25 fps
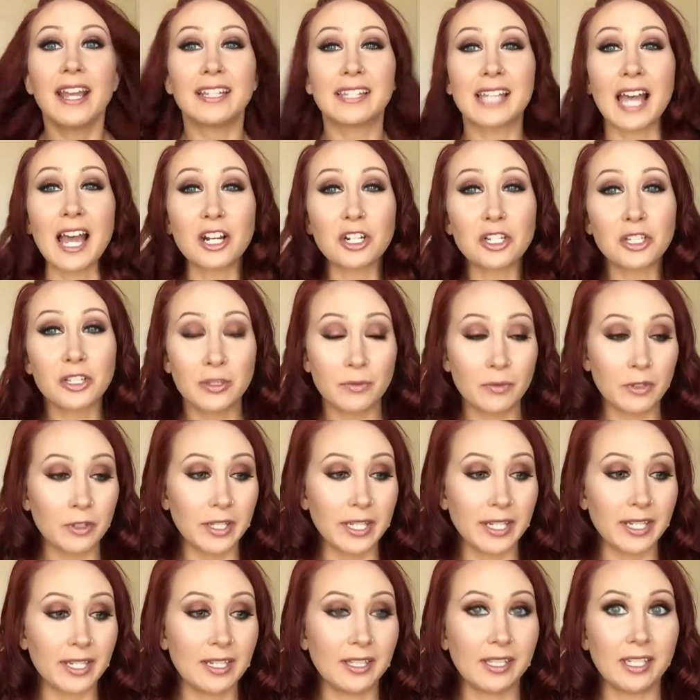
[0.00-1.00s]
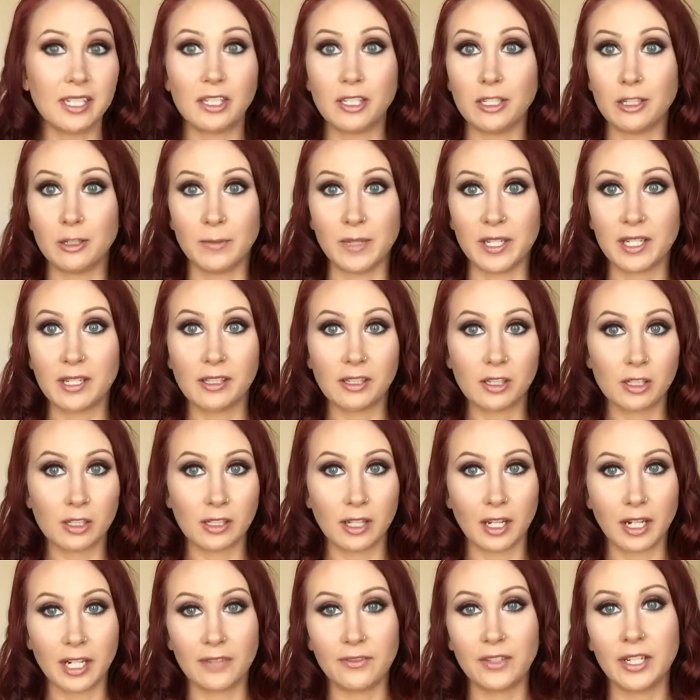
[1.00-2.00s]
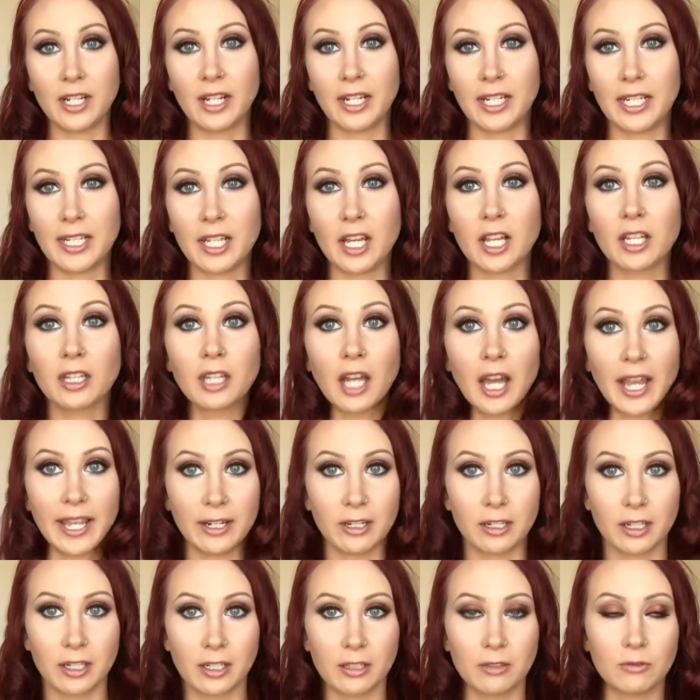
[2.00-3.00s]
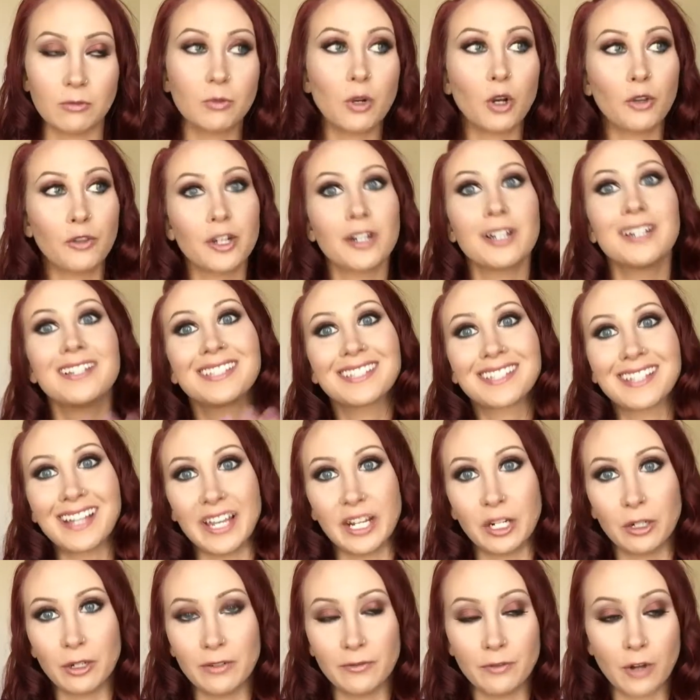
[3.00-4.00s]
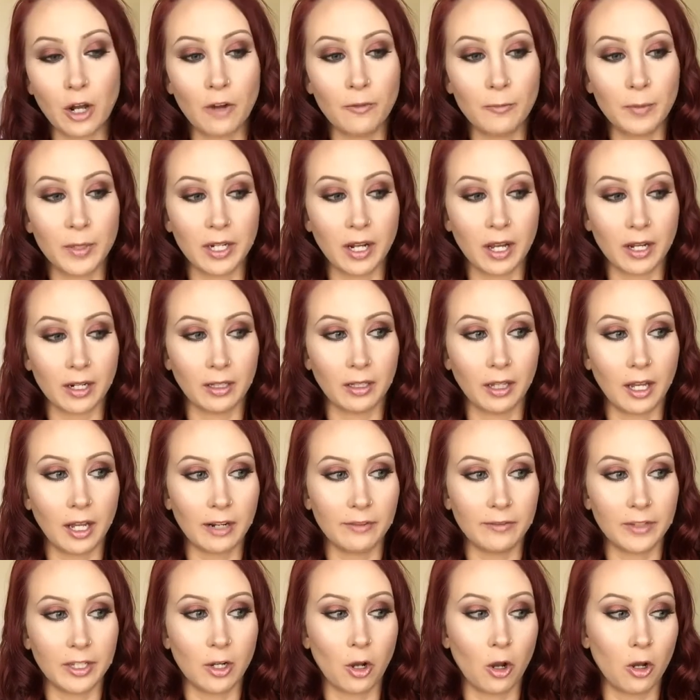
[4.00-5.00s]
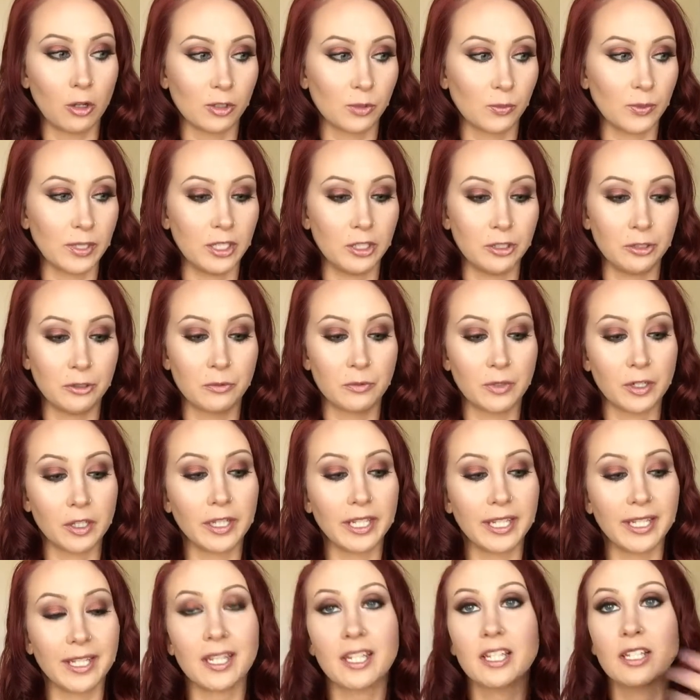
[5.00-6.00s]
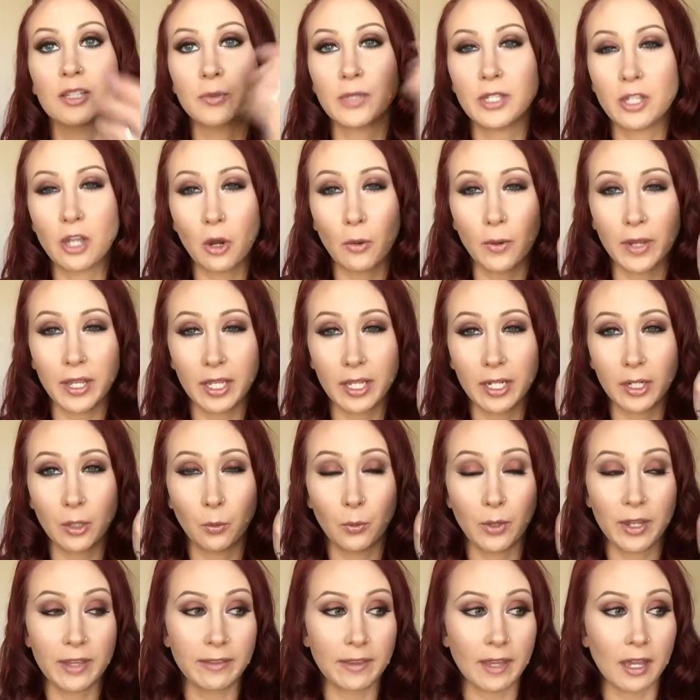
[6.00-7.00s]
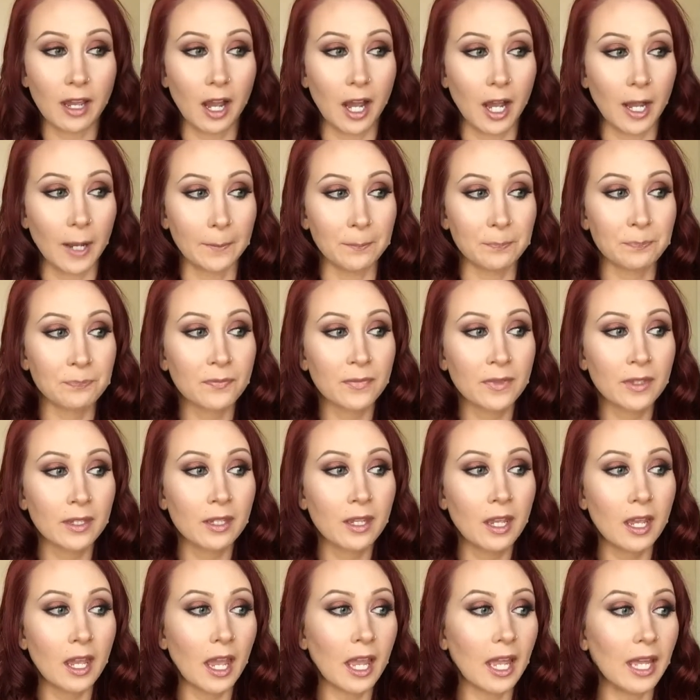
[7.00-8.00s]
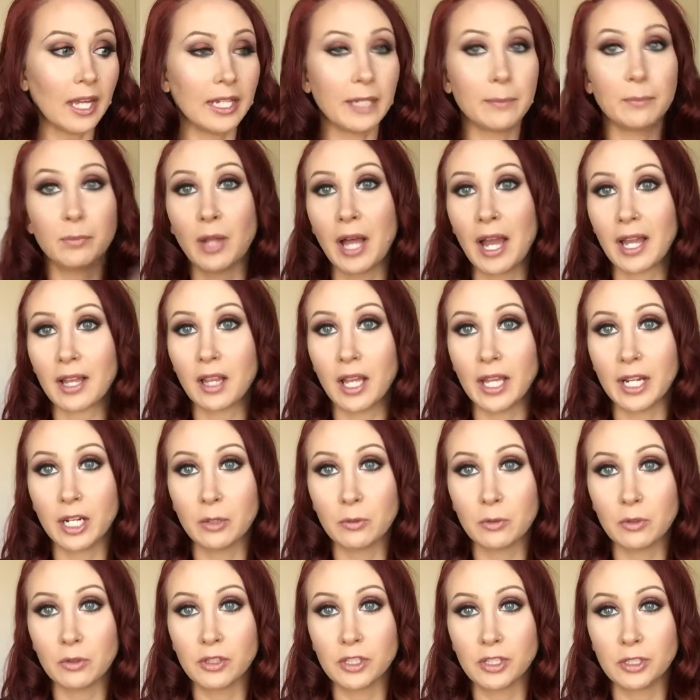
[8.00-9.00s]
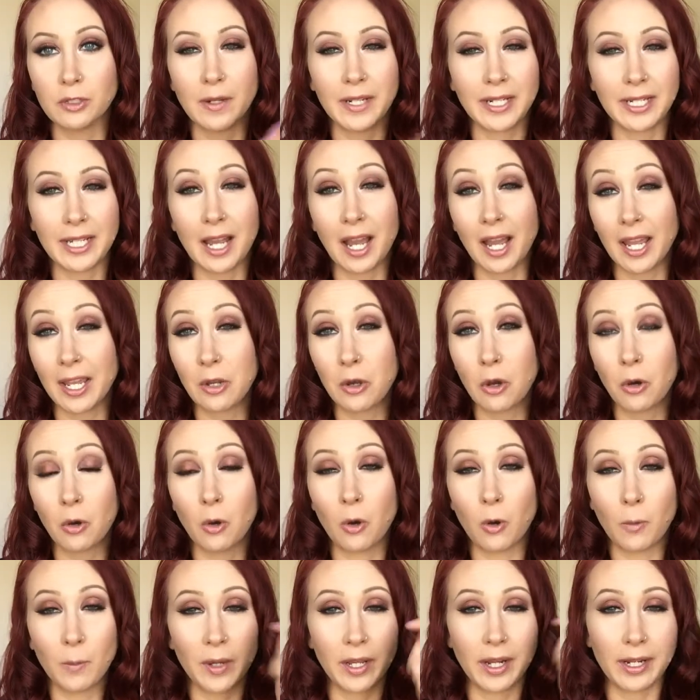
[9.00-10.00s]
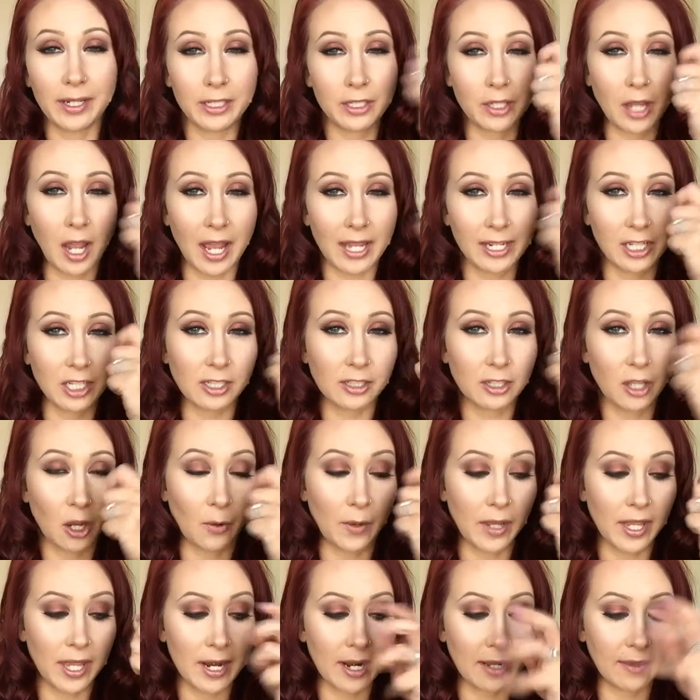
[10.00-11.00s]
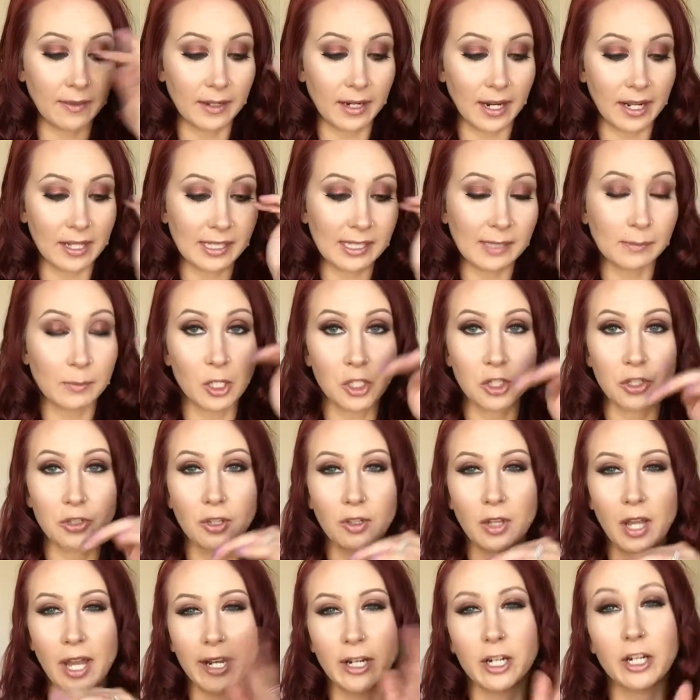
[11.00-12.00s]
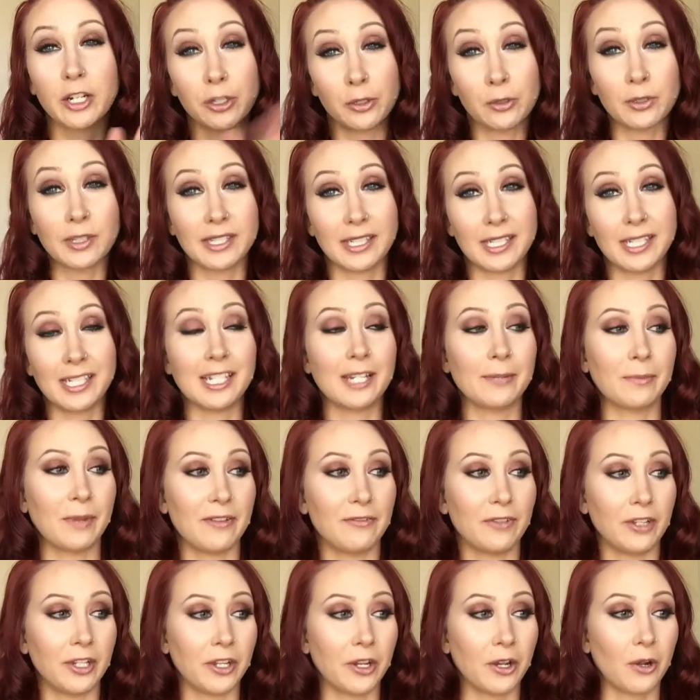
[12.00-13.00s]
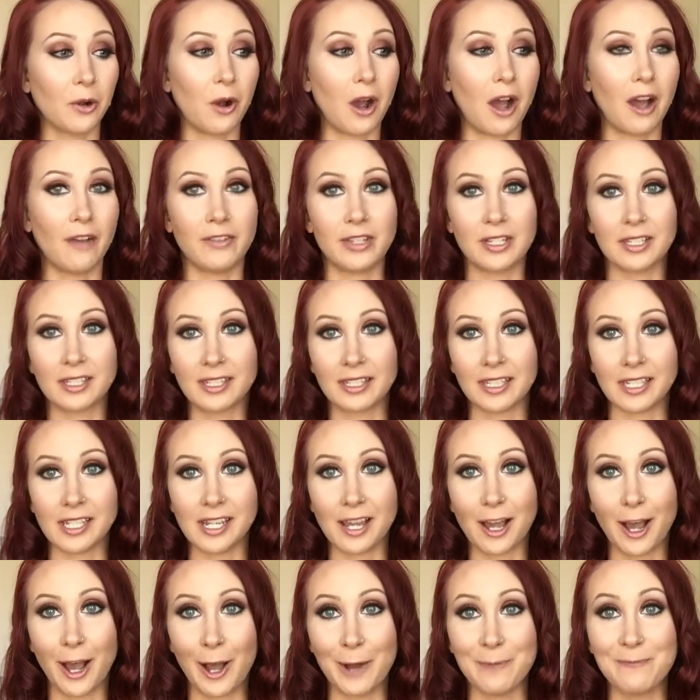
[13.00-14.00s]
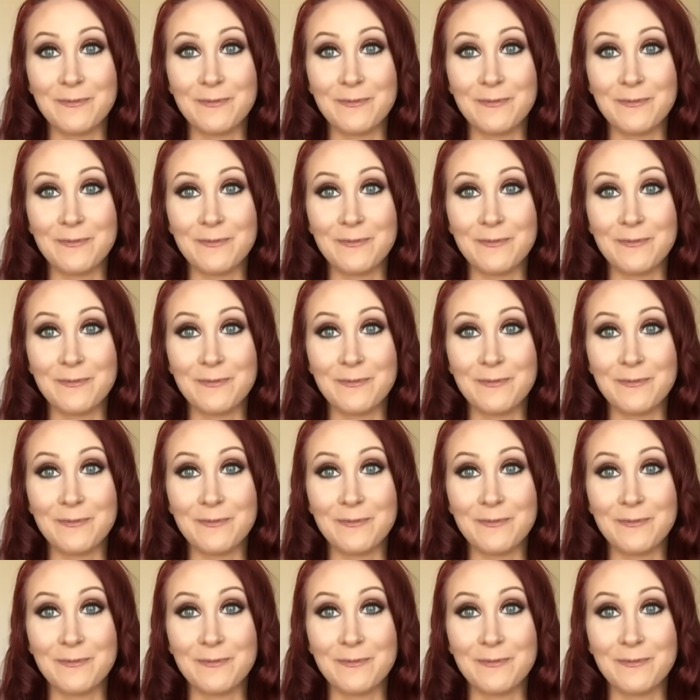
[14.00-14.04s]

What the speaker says: it's actually really easy too because there's not even any liner. Well, there is liner involved, but not a lot of it. All we do really is we go in with any black liner will do, any eye kohl, but I just go in and then I smudge the liner. You'll see in my video, obviously,